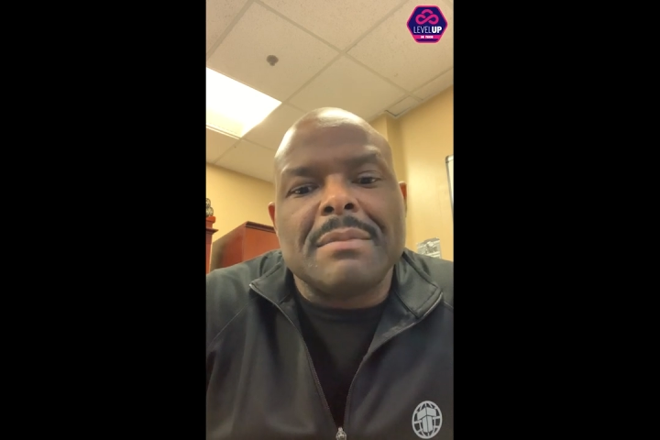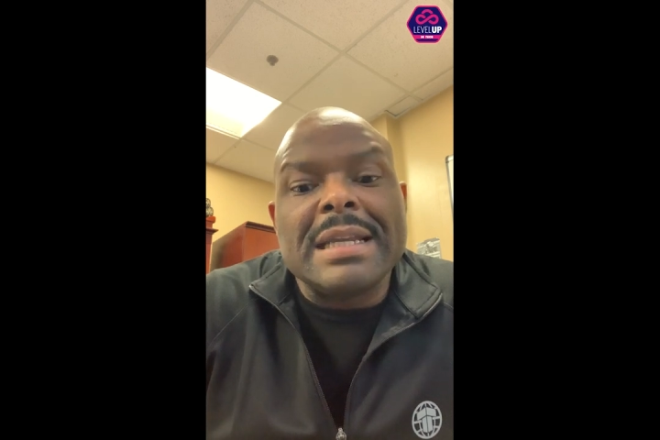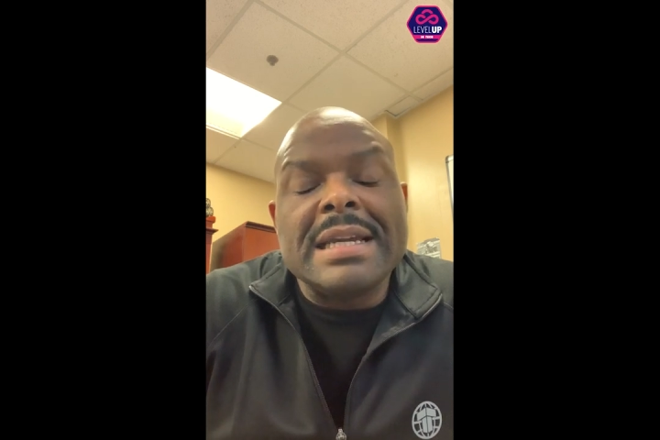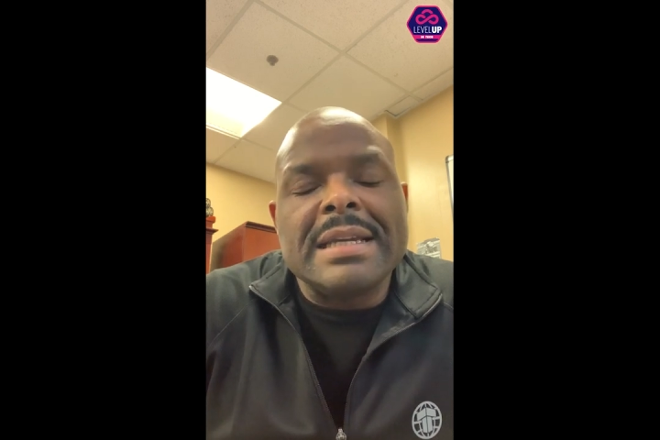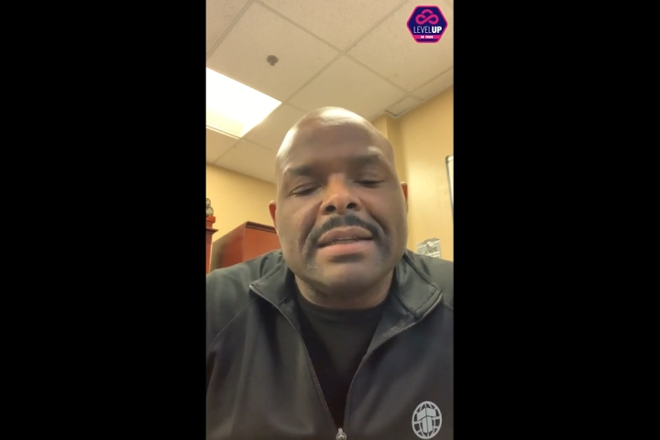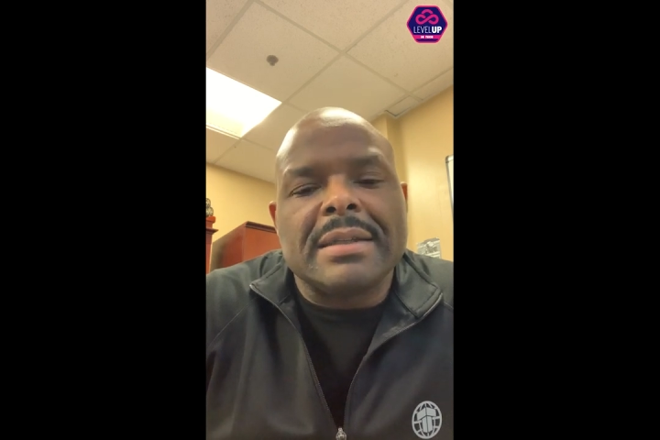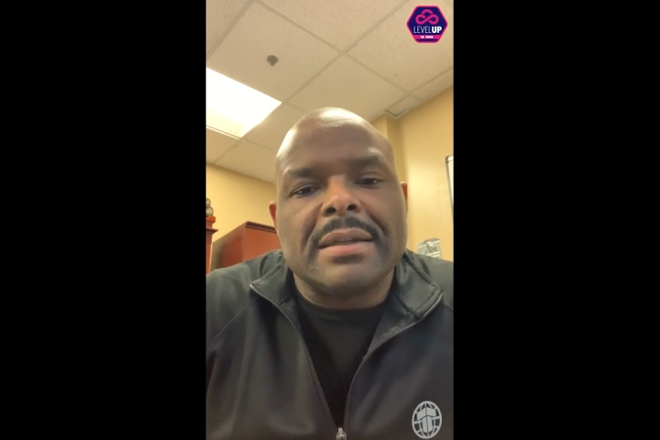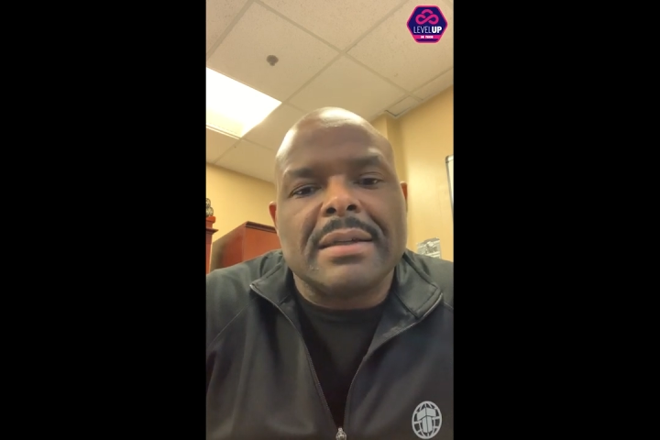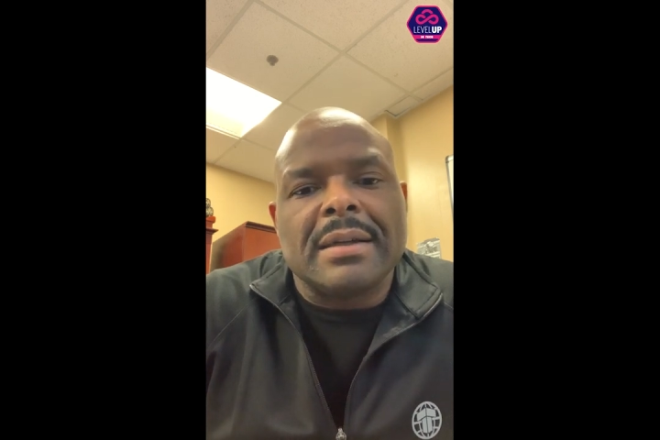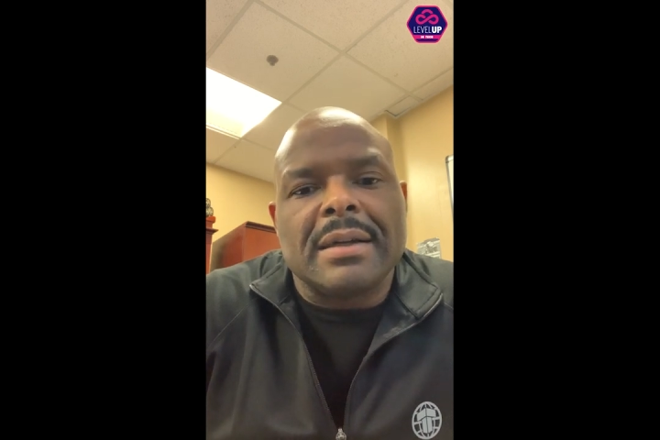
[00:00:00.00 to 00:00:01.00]
need
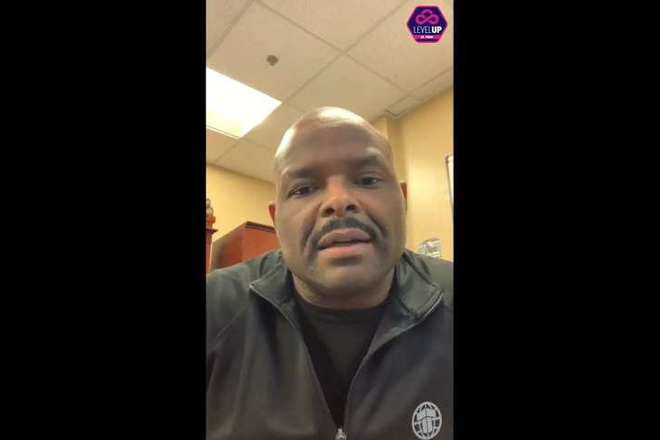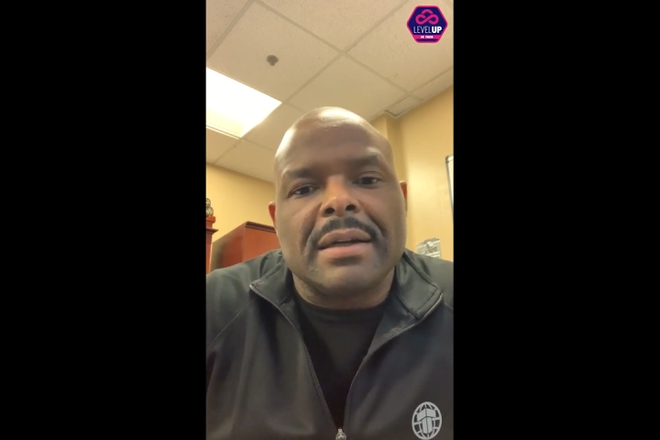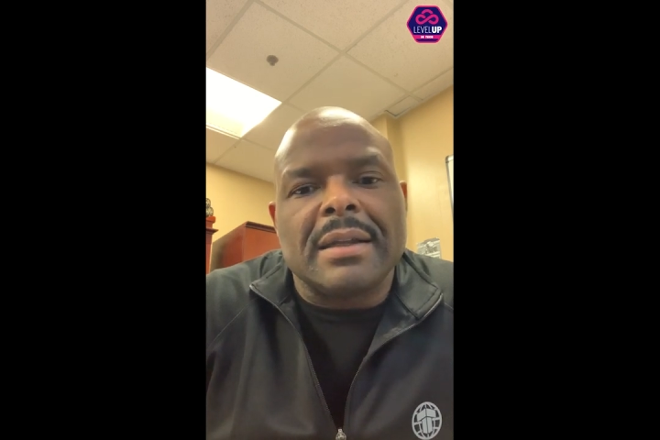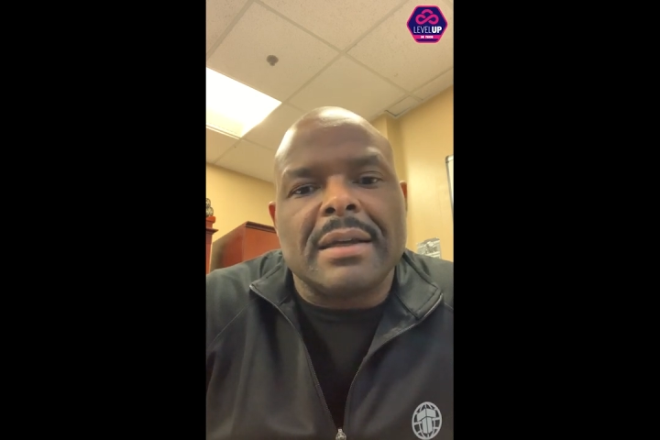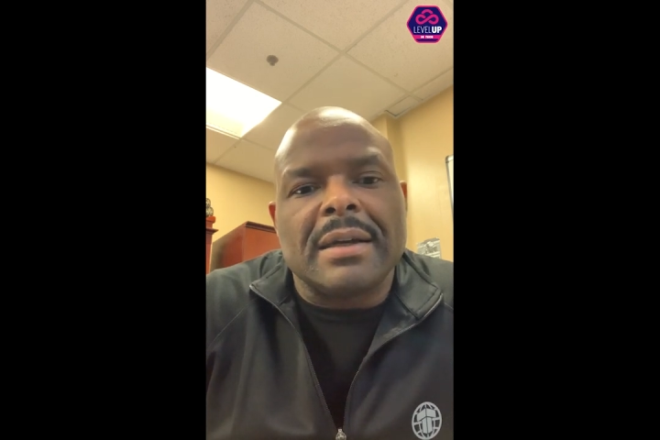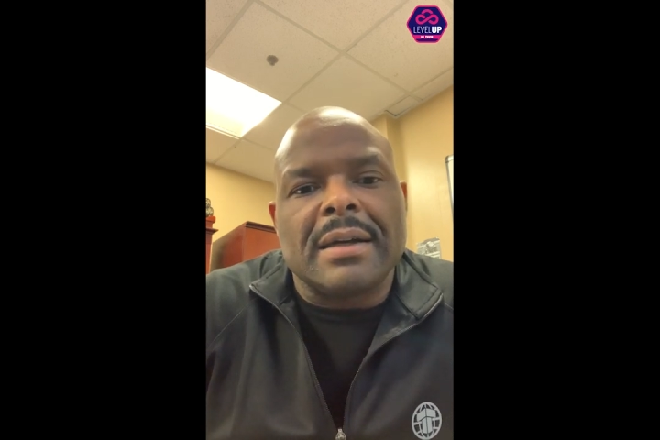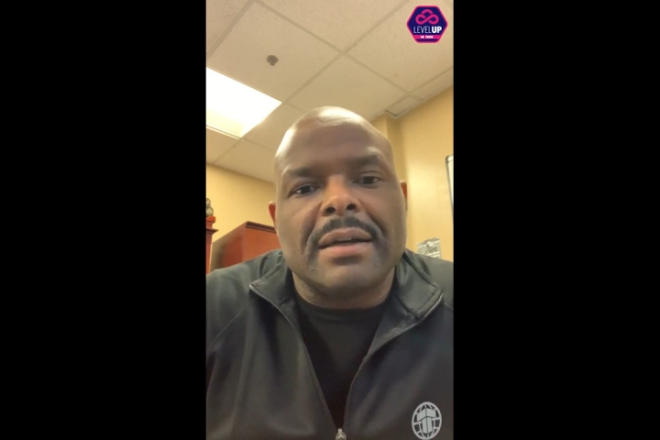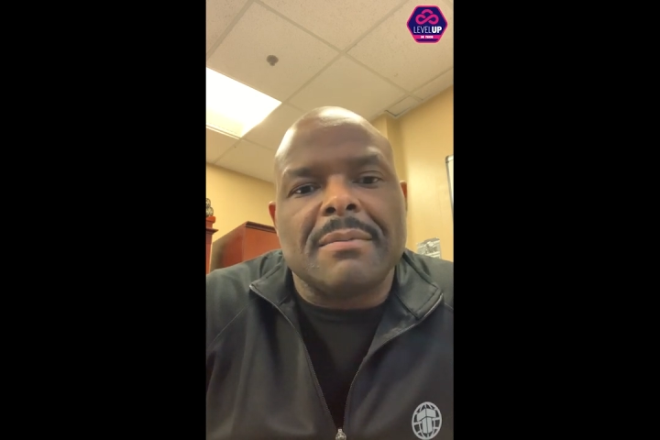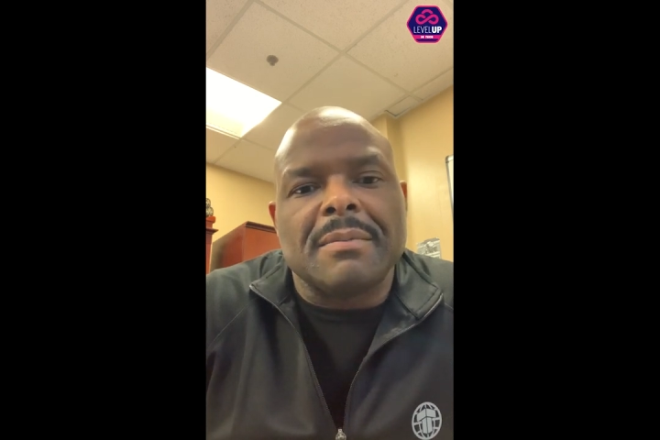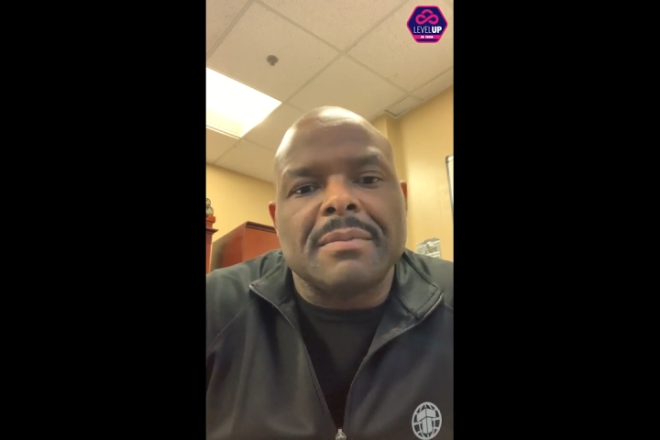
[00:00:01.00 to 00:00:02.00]
uh,
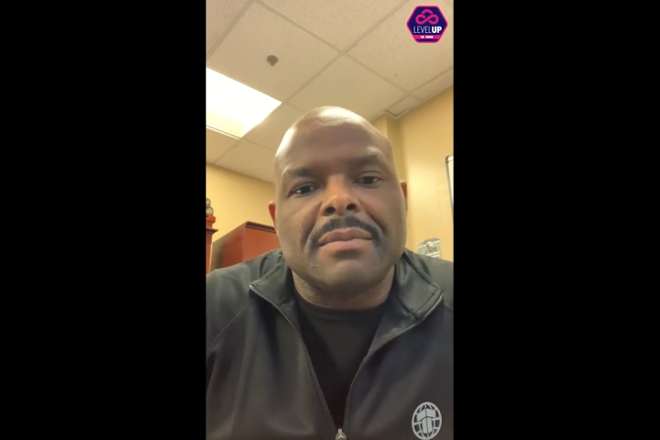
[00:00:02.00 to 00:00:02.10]
um,